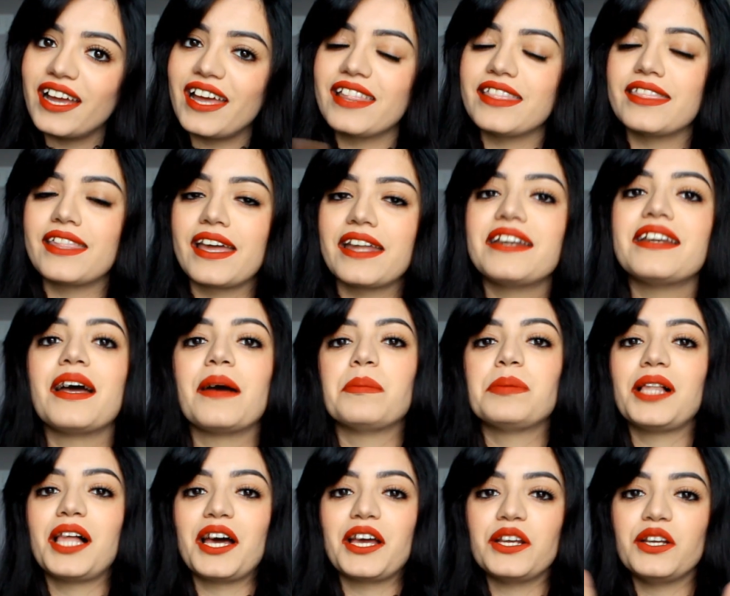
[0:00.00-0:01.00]
and then
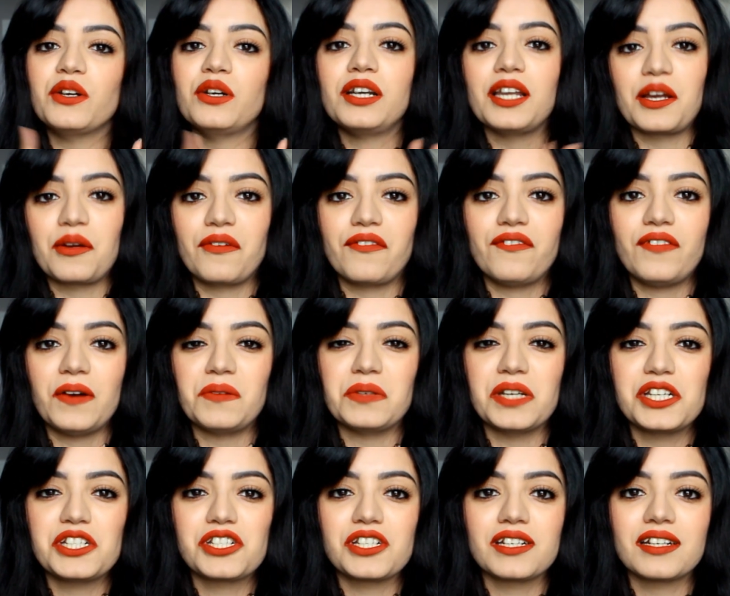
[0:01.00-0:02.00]
apply your liquid
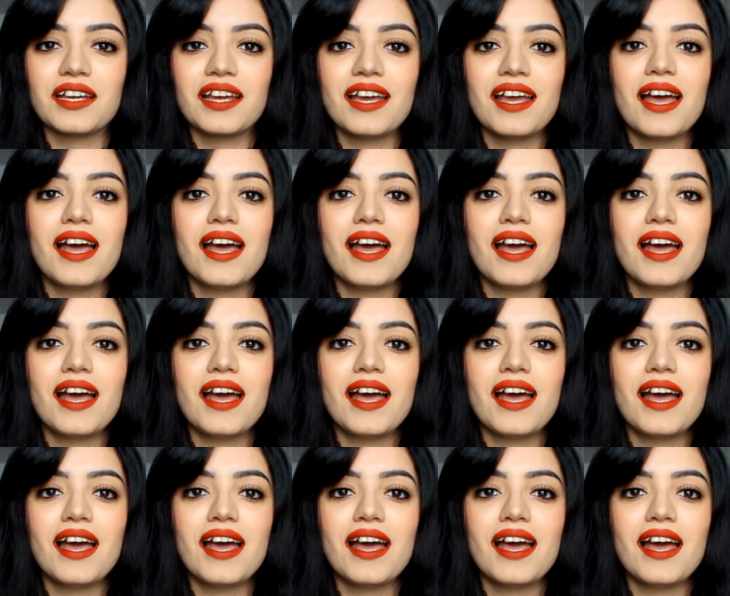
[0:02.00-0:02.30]
foundation.